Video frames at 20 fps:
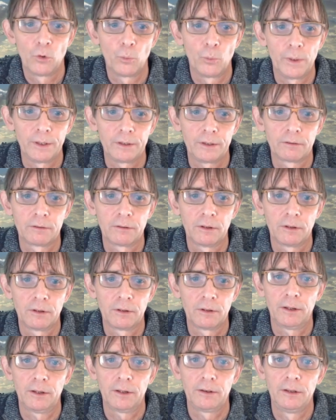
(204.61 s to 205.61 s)
with
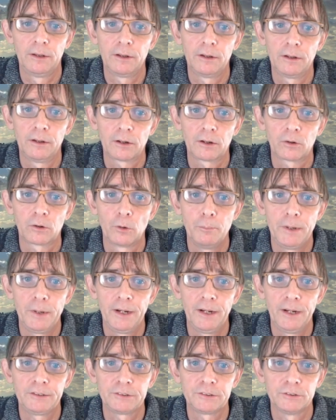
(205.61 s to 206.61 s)
the
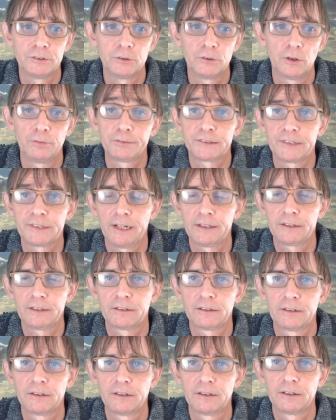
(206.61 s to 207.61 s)
combination of set